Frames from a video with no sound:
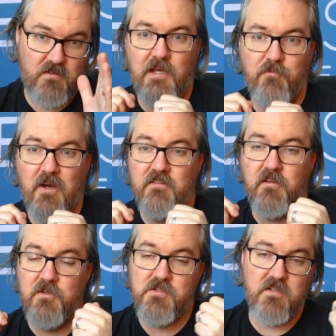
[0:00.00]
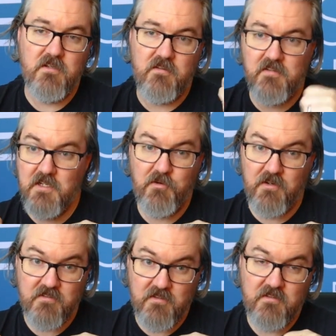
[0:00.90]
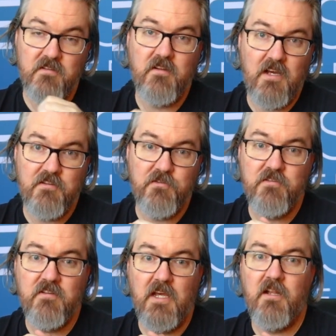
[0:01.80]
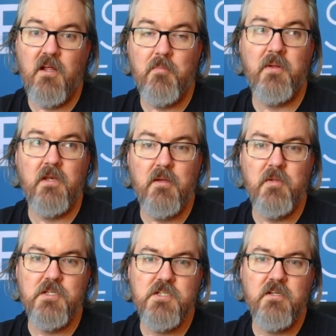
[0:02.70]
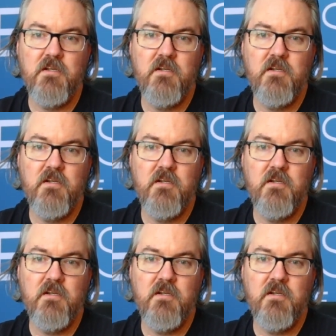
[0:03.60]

and resolution decreases as you scale up an image.